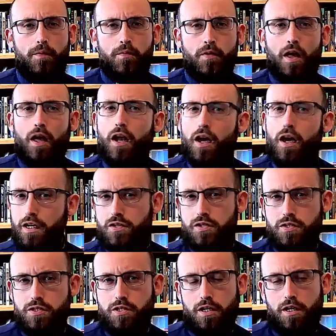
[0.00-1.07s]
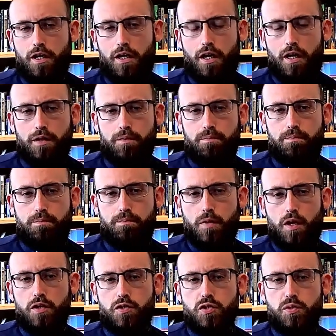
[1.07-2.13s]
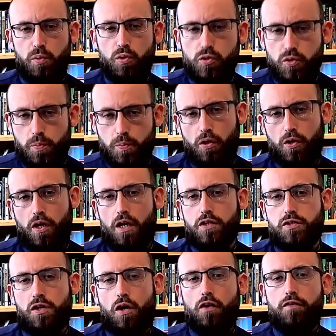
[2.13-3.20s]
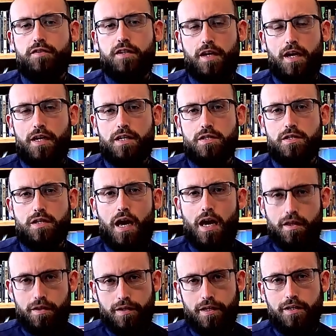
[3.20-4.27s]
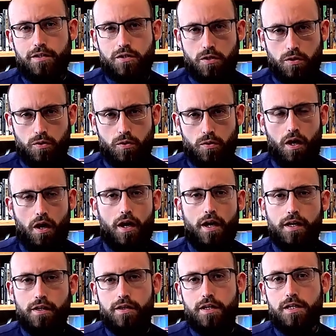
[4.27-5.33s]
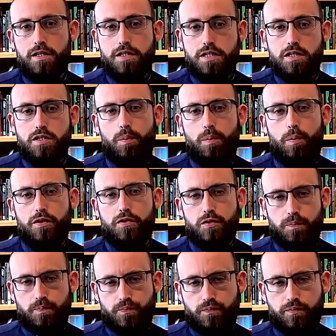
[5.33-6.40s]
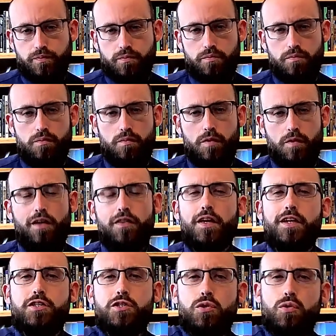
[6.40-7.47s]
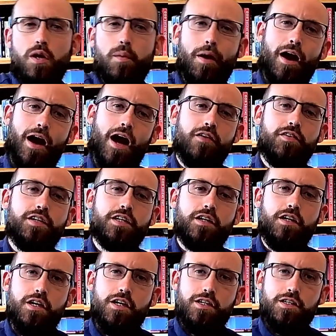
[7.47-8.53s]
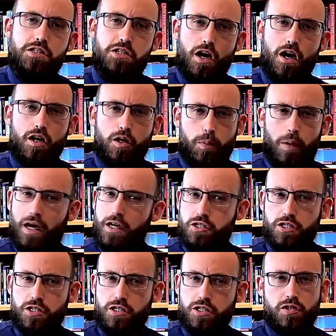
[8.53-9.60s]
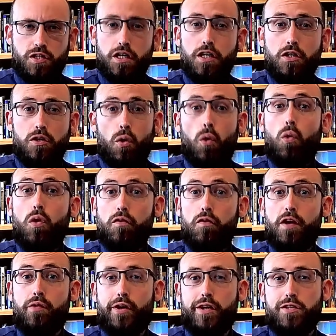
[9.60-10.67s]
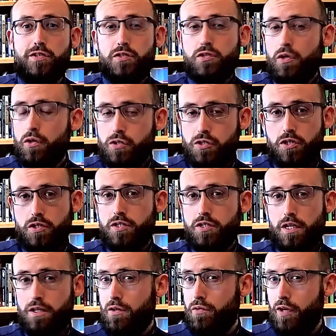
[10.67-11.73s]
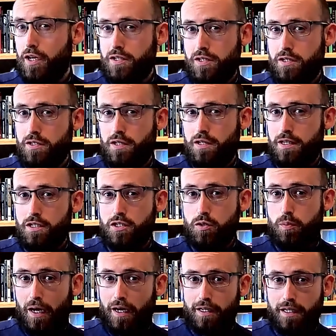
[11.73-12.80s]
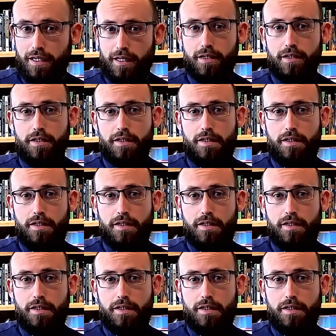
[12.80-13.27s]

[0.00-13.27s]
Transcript: And I listen to a sports podcast that often has athletes who are in these disciplines. And they talk about having dark patches in all of their races, not just in the races that they do badly in.